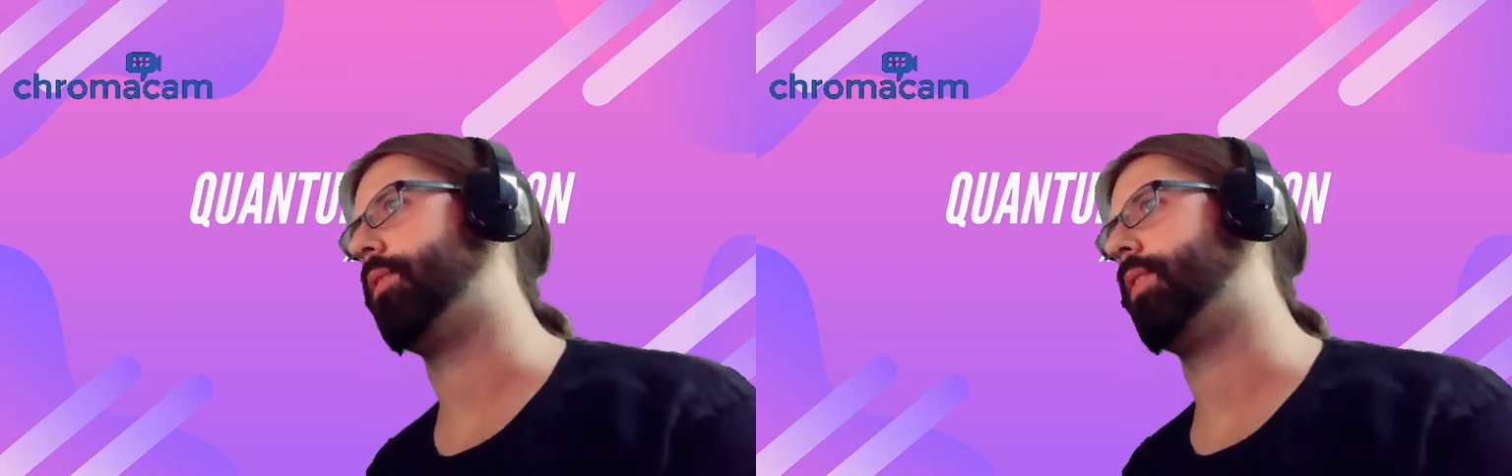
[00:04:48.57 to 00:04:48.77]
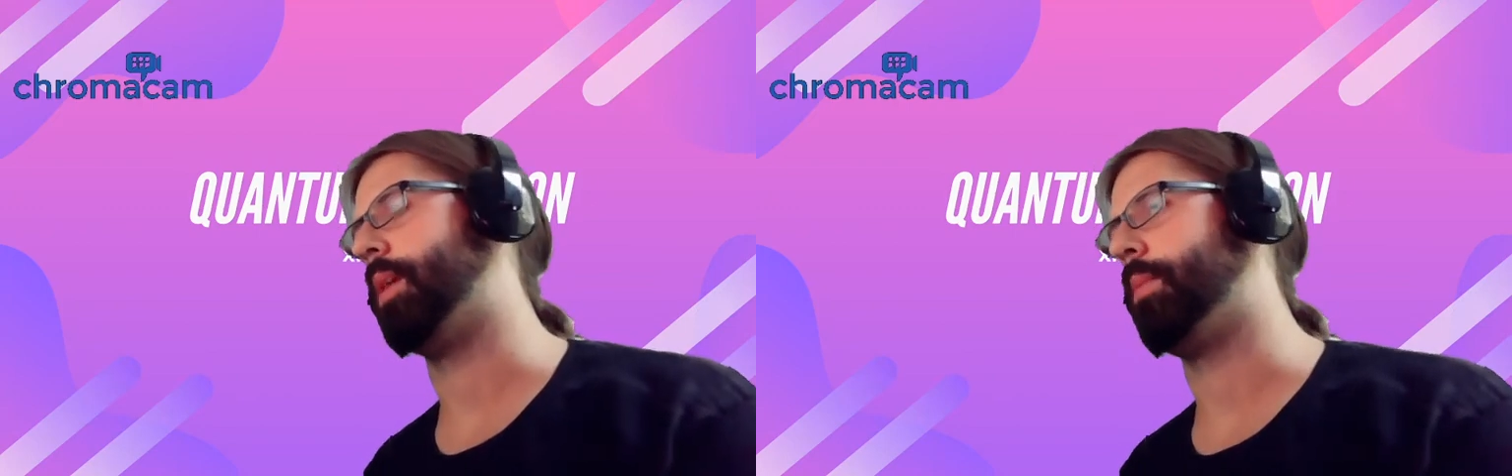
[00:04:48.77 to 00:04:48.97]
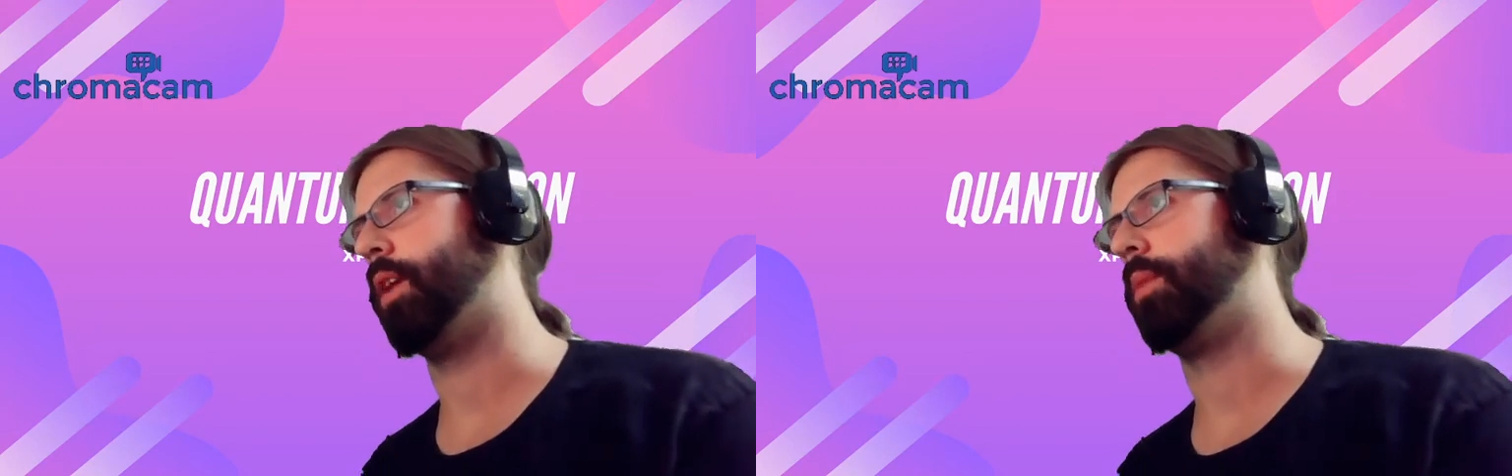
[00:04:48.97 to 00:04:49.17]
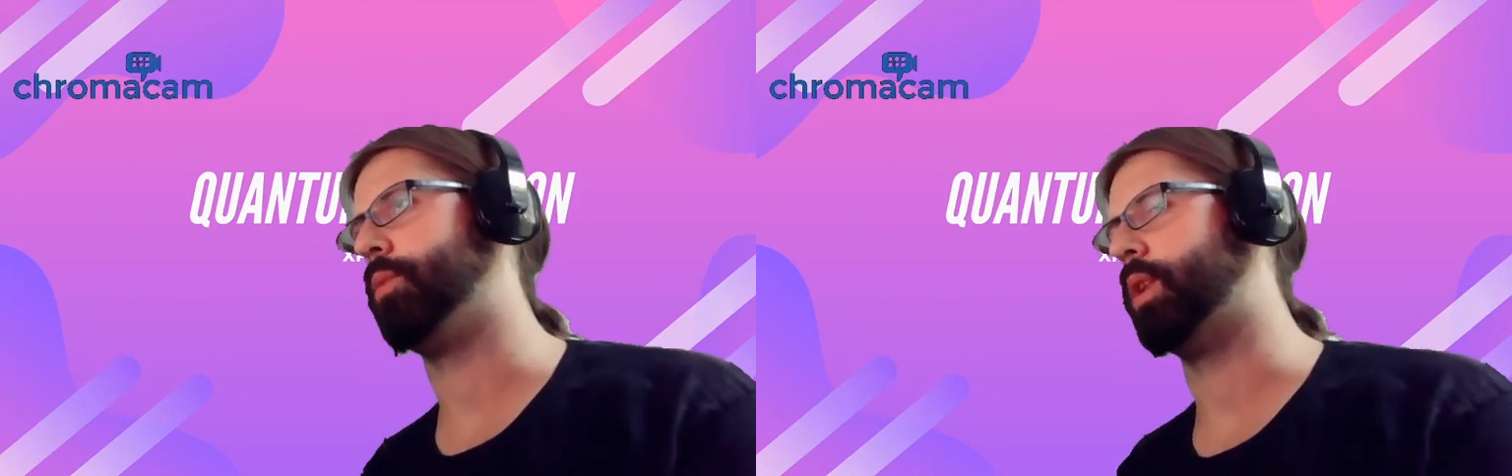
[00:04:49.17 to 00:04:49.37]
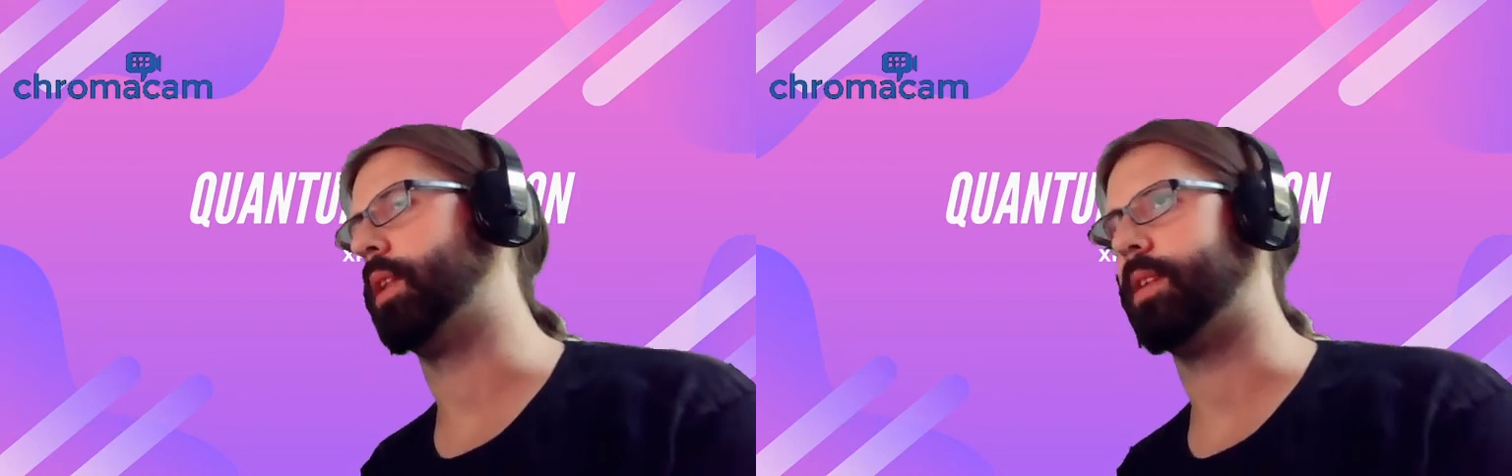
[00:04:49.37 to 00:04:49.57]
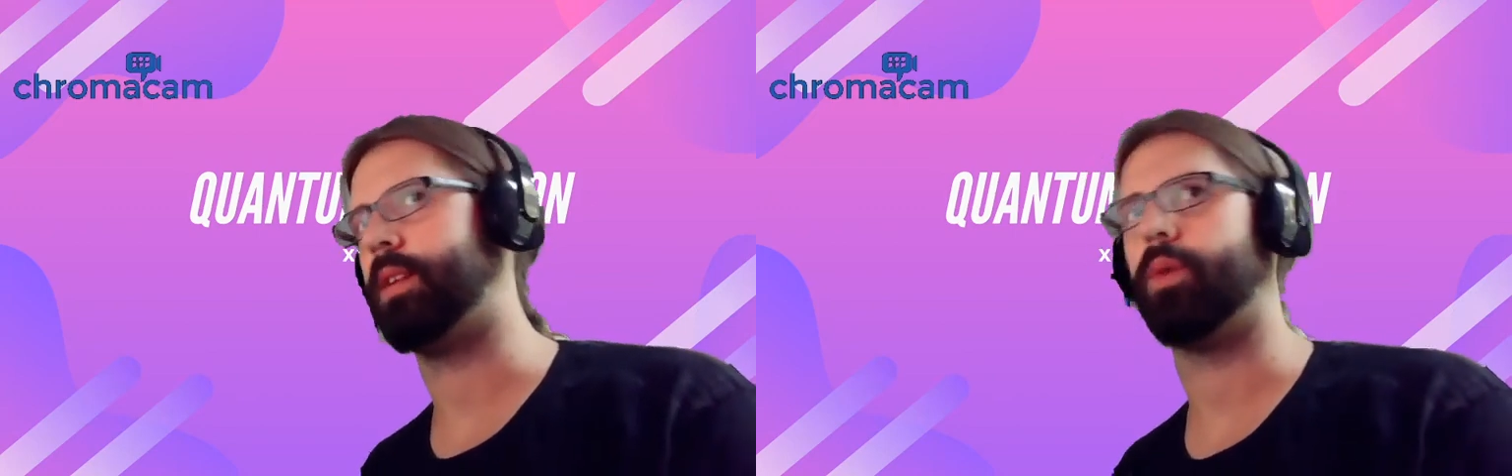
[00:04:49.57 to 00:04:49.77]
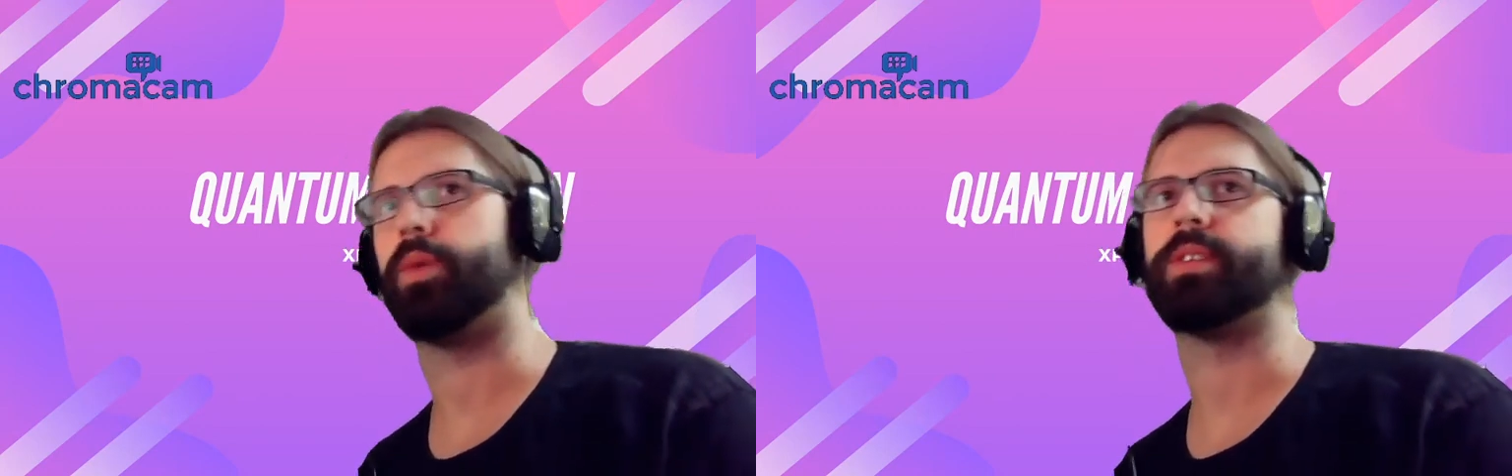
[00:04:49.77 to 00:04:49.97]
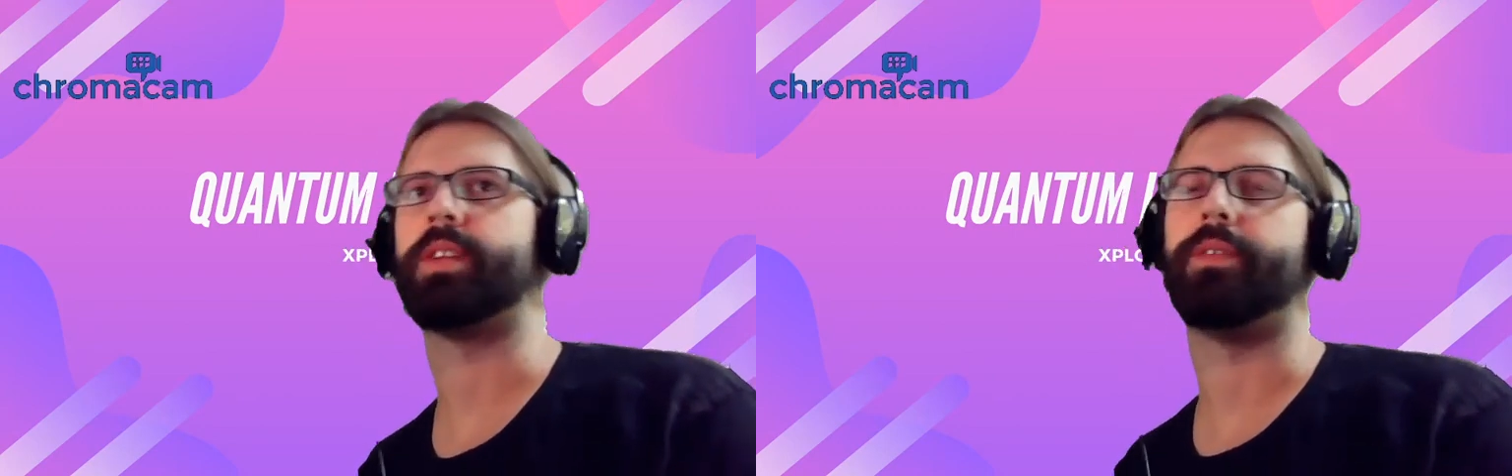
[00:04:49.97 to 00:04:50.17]
I'm doing the Tensor Network
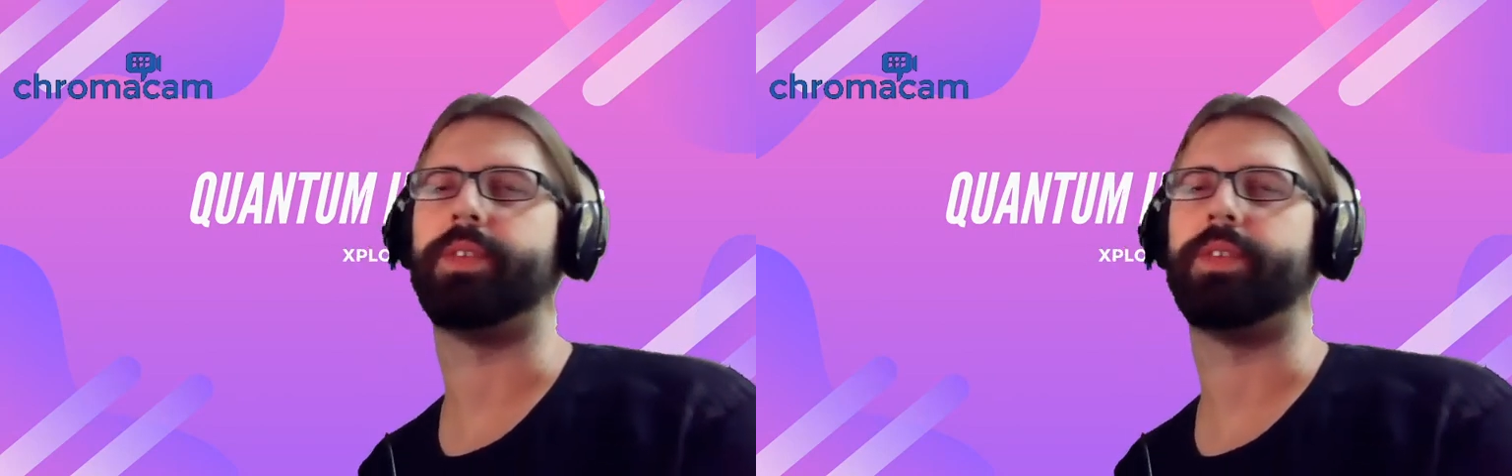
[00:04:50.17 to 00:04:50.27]
stuff,